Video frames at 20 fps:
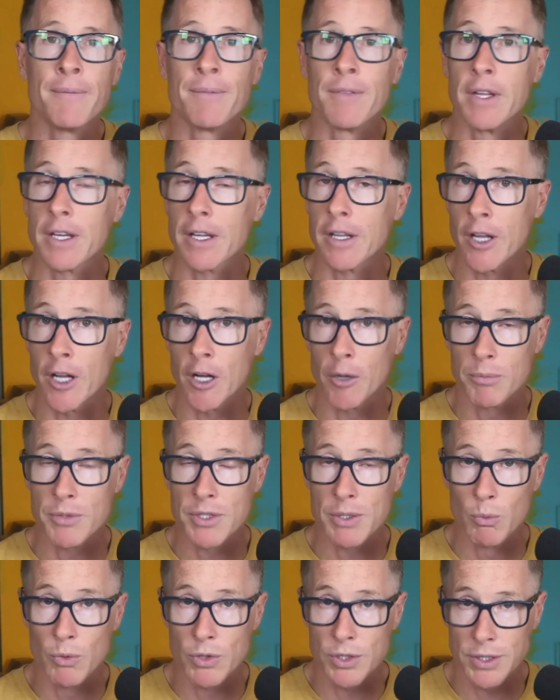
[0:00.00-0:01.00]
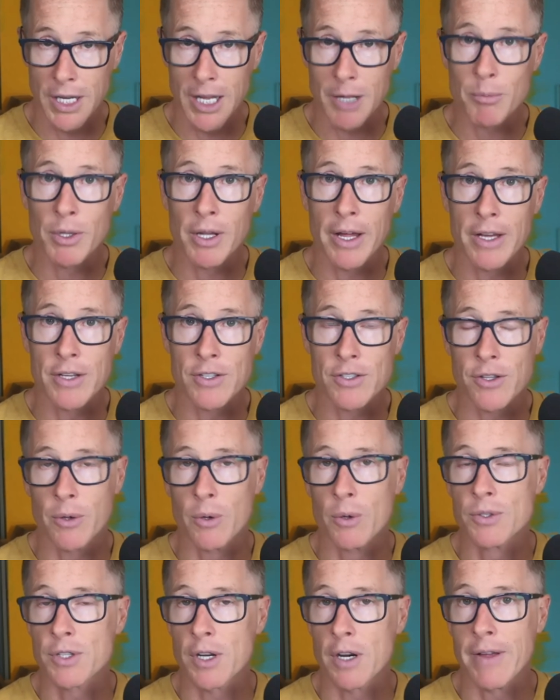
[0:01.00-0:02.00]
It can help stabilize
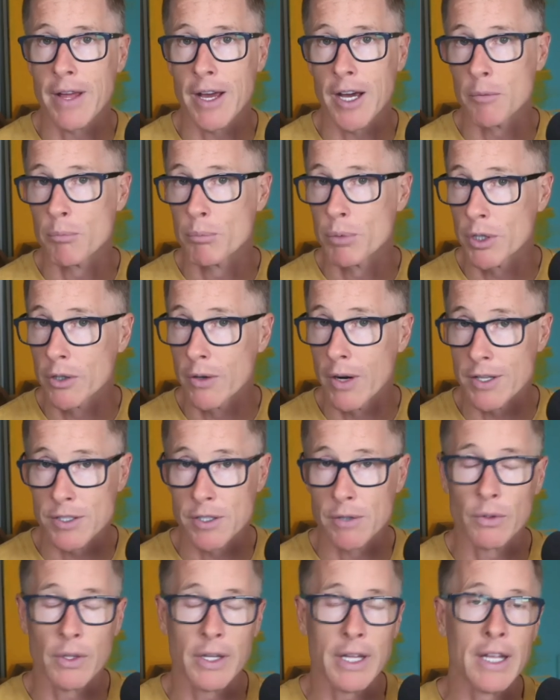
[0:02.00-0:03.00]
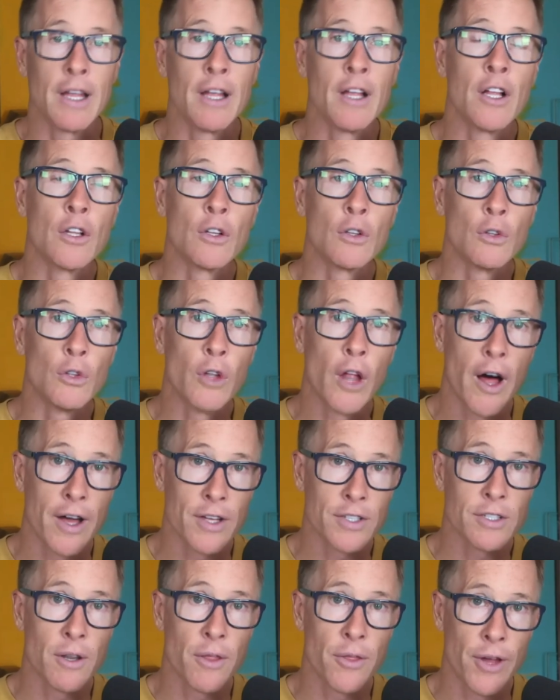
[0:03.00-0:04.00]
those that have had progressively
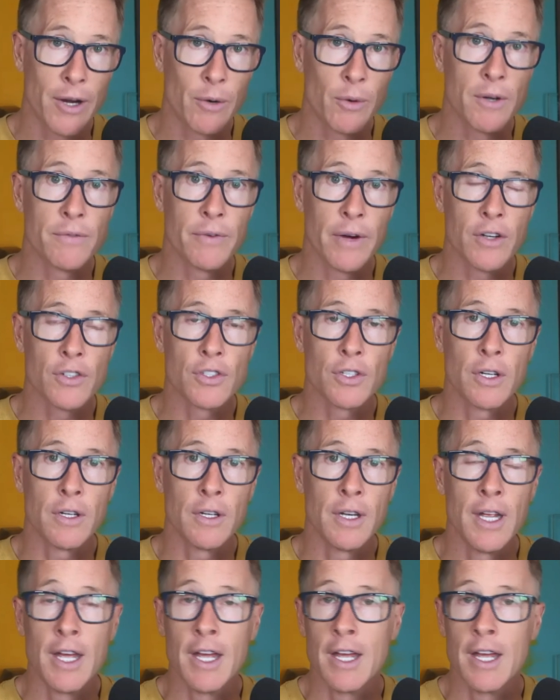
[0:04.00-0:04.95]
lost thyroid function.